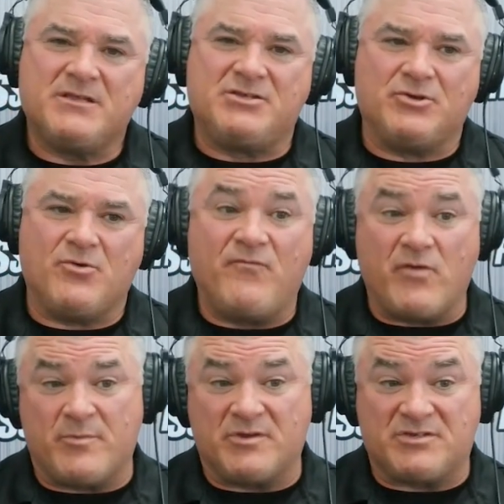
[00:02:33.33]
to
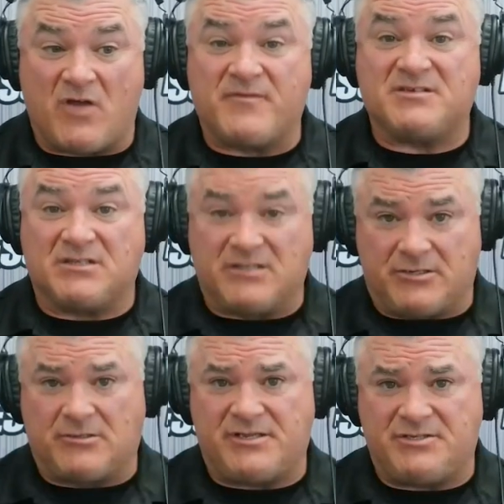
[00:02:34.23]
film yourself is
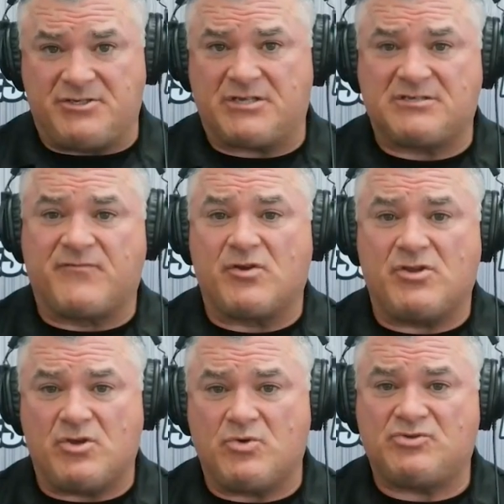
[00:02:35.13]
literally just for
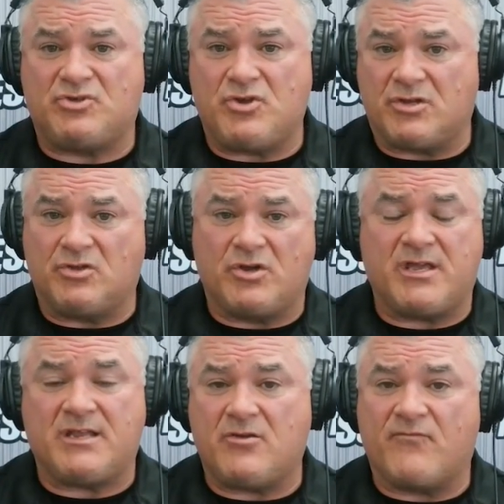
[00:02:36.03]
you, so you can
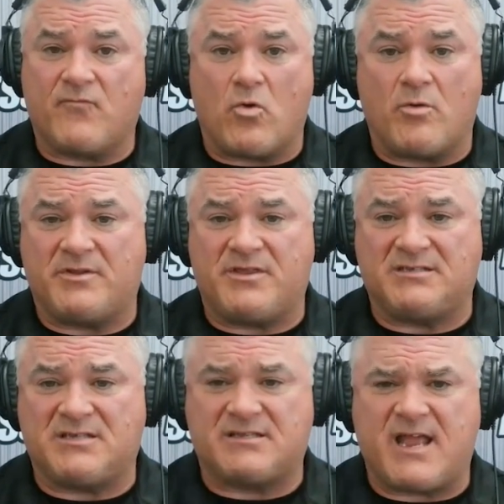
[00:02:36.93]
look at your form and
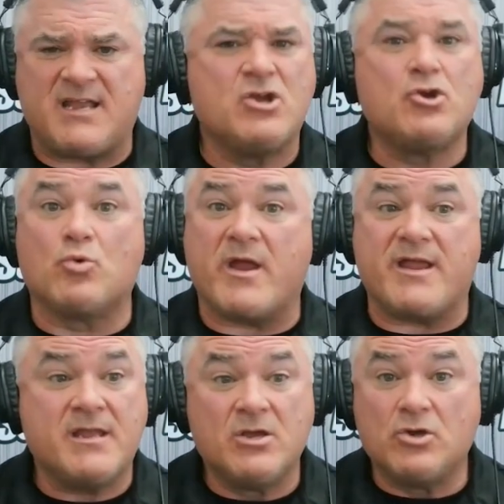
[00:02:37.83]
things like that,
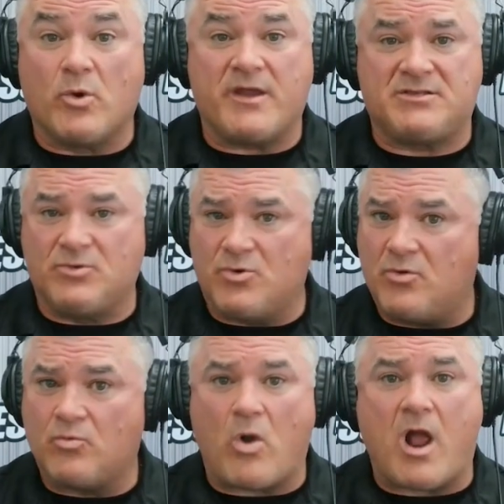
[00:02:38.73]
great, great
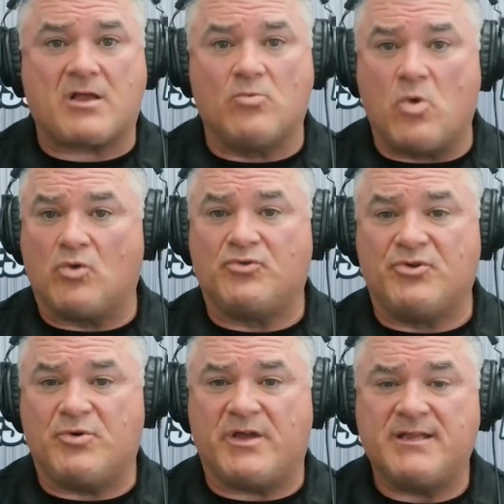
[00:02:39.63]
tool, rock and roll,
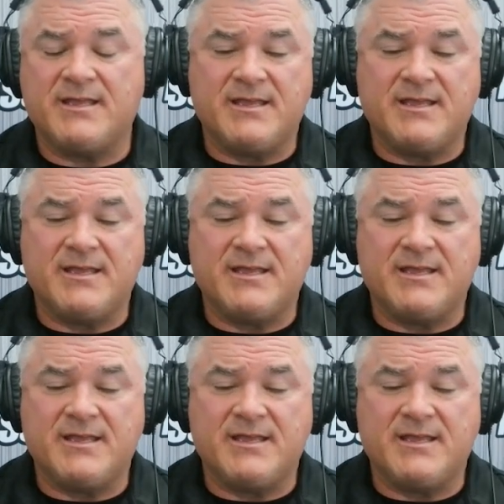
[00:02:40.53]
do it.